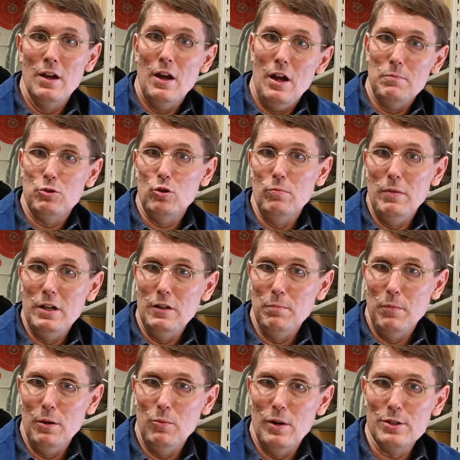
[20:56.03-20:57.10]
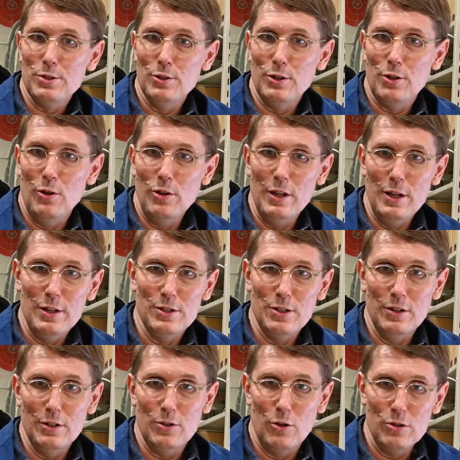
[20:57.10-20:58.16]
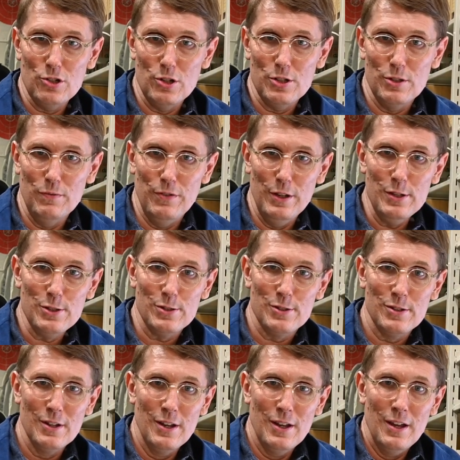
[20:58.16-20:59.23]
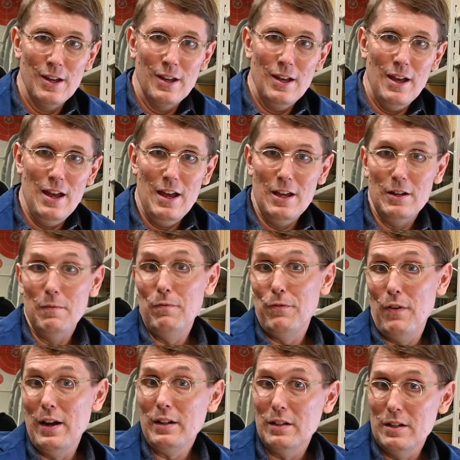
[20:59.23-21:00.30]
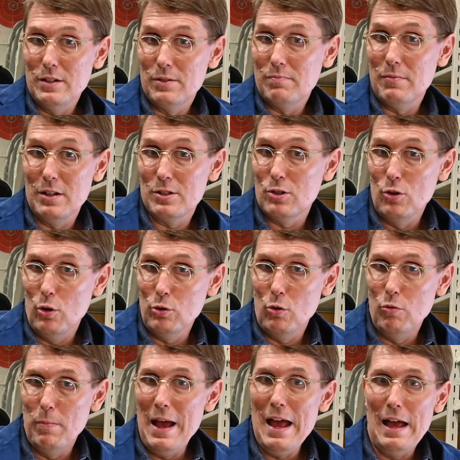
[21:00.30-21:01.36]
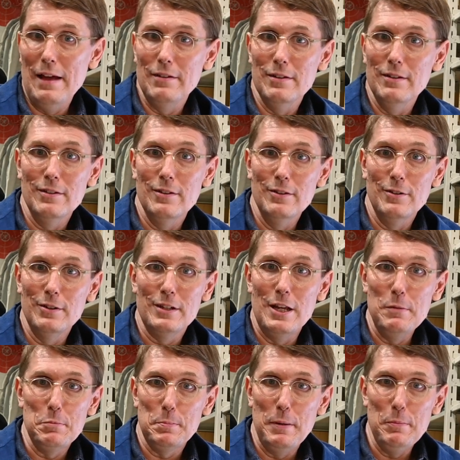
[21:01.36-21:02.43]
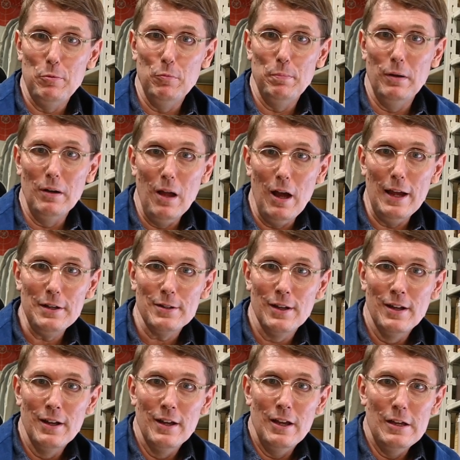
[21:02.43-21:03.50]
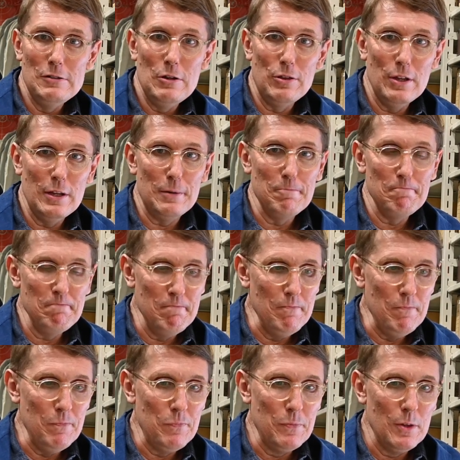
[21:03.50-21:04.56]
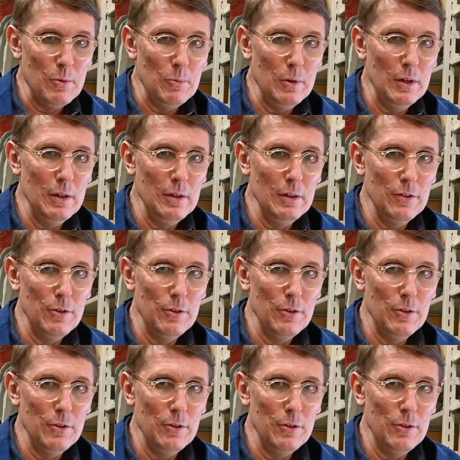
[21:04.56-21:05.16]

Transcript: I'm sure many of my Wasata colleagues are conscious of this, and frankly, it's not all bad. It keeps people polite. And you think, well,